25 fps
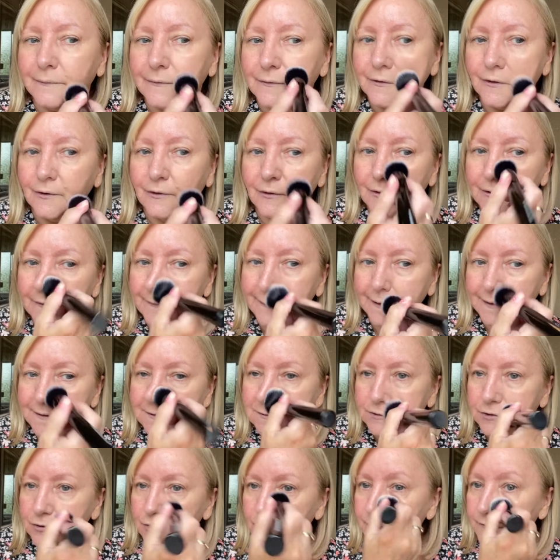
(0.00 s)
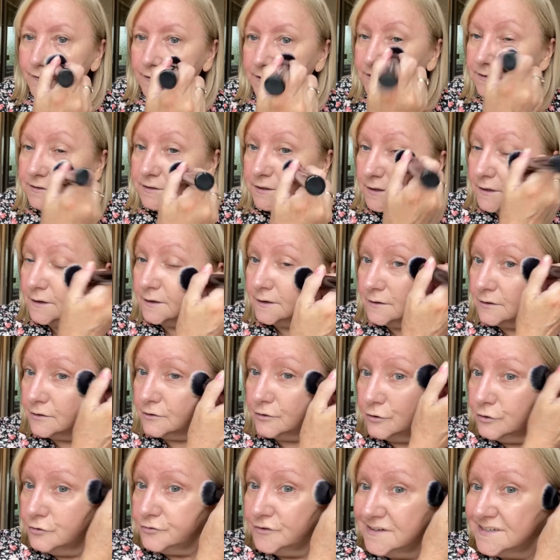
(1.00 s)
So that's covered.
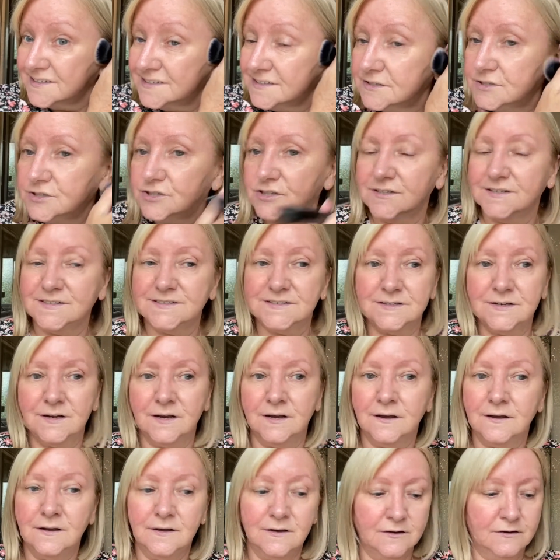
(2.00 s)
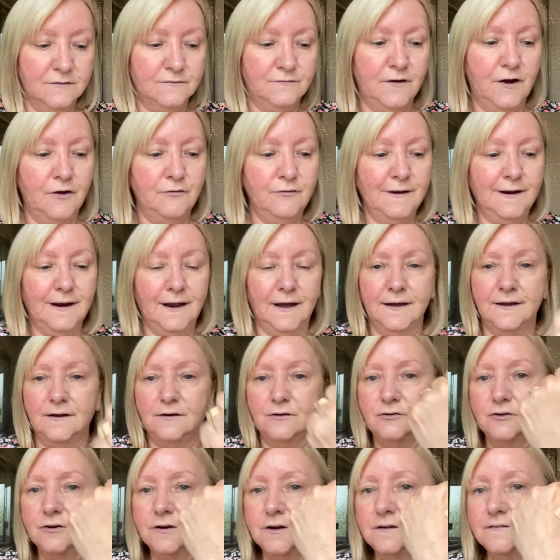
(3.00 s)
No, this is just very light look.